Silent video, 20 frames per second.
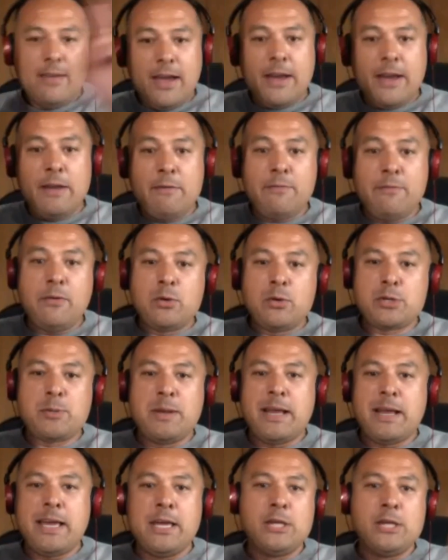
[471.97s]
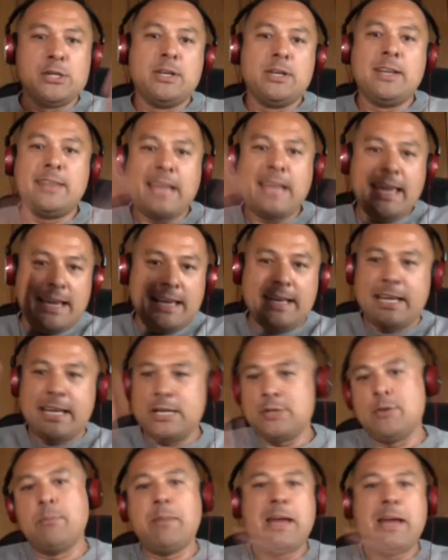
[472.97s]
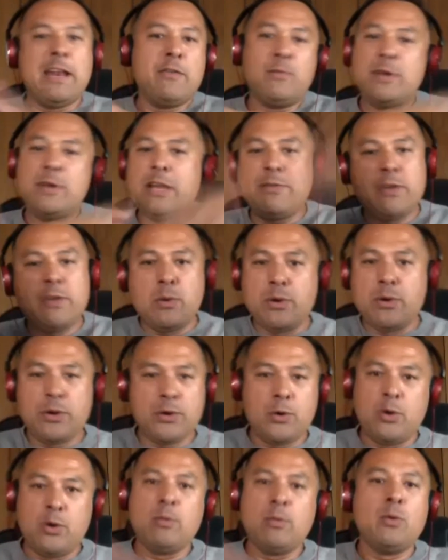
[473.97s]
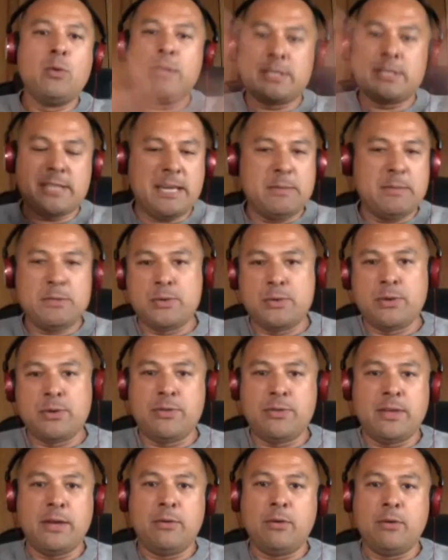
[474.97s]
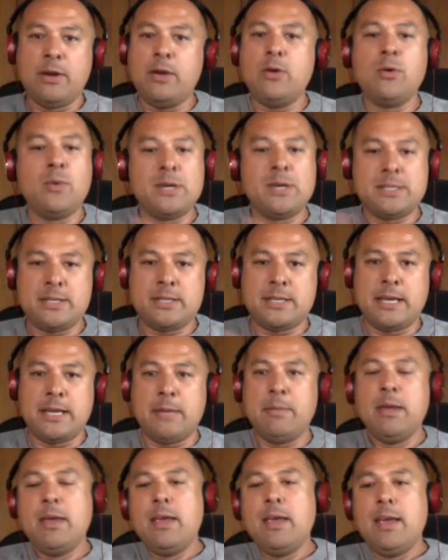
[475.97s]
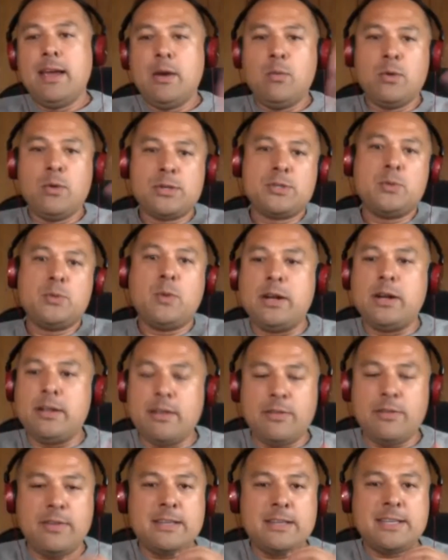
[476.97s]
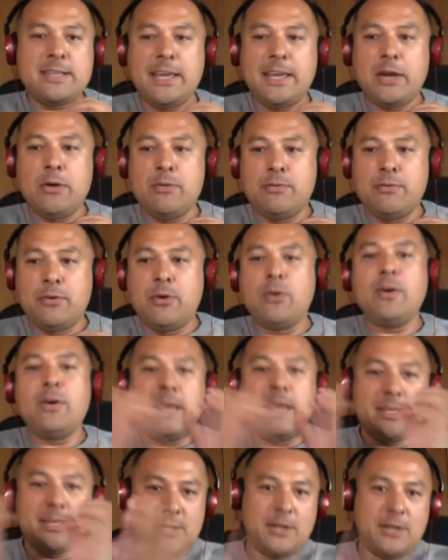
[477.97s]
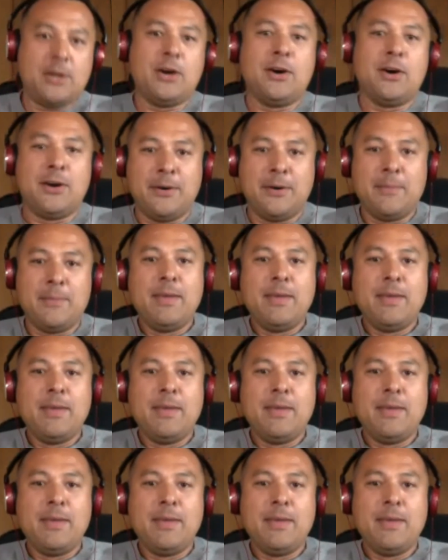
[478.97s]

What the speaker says: an enforcement agent, a debt collector, a bailiff, whatever you want to call them, all the same sort of thing, right? Always the same. And what's one of the things they go for? It's the car.